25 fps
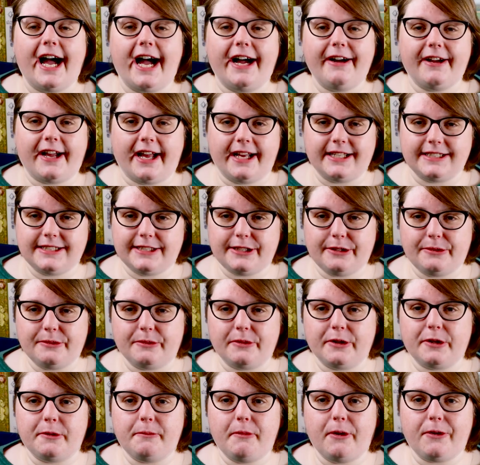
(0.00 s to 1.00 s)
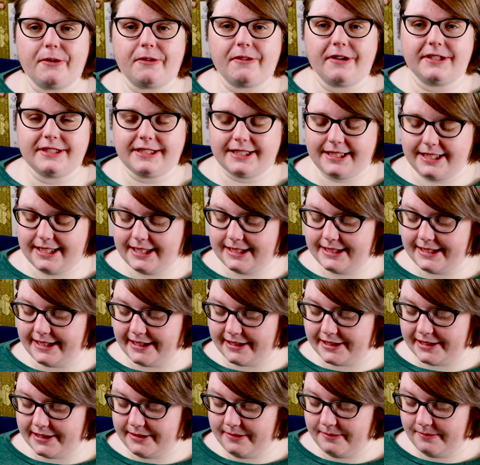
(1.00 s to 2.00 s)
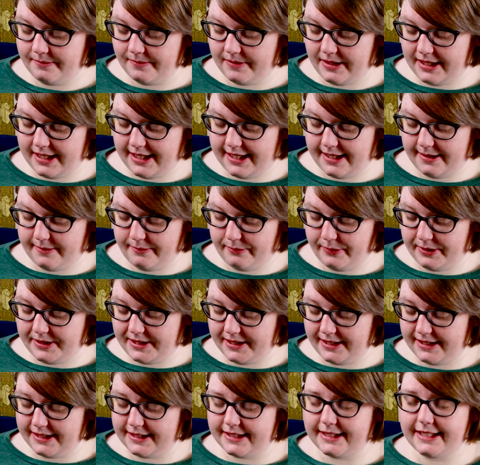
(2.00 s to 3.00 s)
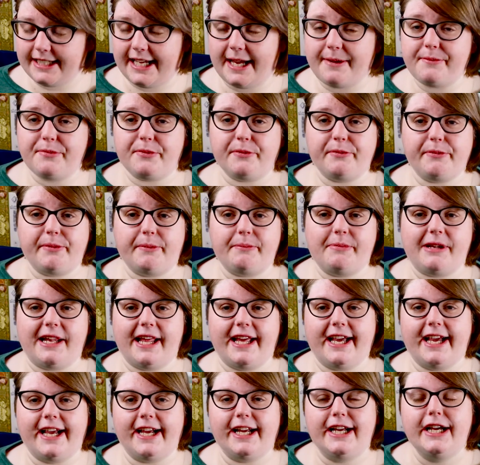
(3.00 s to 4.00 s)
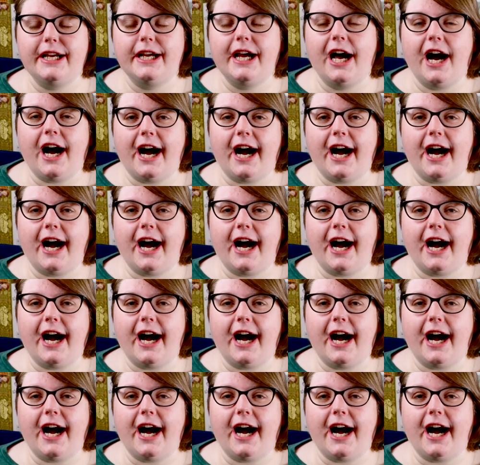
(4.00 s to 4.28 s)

Okay, so we're going to move on to the next section, um, which is games we've been playing.